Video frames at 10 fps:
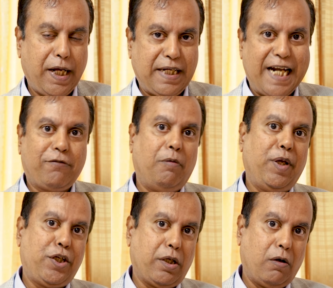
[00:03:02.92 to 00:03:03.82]
a
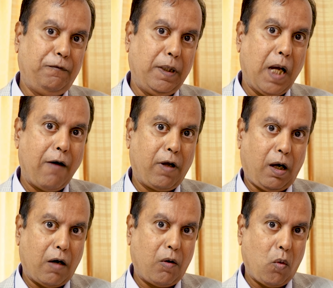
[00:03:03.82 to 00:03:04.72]
transformation of
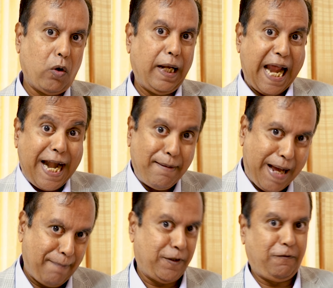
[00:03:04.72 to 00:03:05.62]
our own land
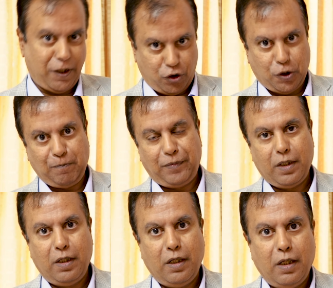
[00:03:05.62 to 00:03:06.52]
maps first.
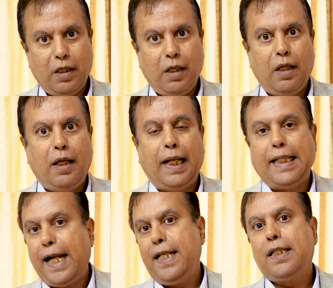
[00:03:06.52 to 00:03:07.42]
And
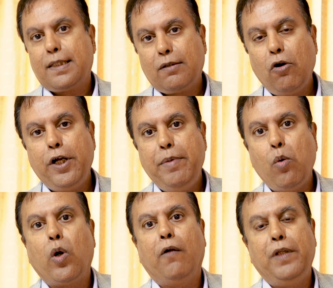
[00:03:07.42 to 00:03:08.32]
that is going to be
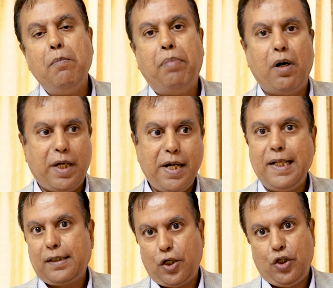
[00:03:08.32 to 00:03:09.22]
one of the important
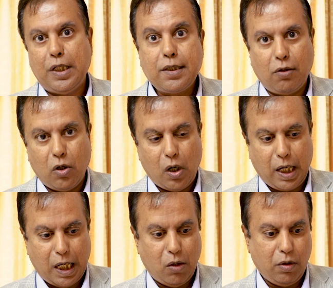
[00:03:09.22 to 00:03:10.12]
discussions
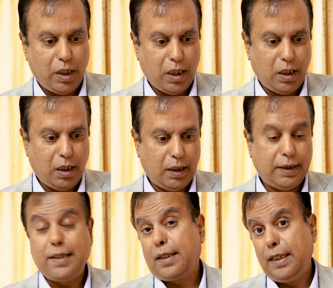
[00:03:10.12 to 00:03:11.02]
around
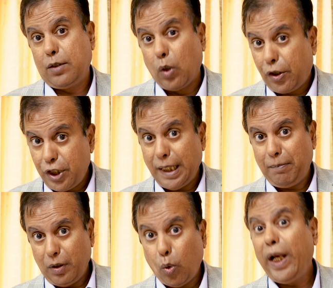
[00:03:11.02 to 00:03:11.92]
this
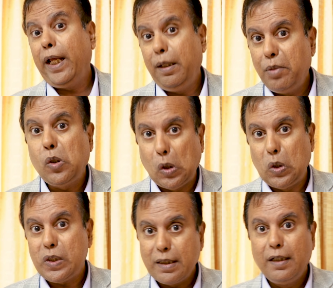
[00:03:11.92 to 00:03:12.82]
workshop. Why?
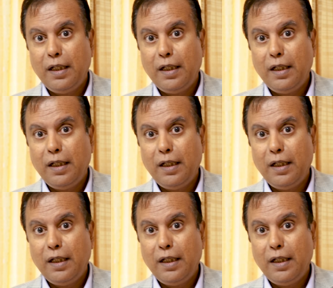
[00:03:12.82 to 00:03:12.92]
Because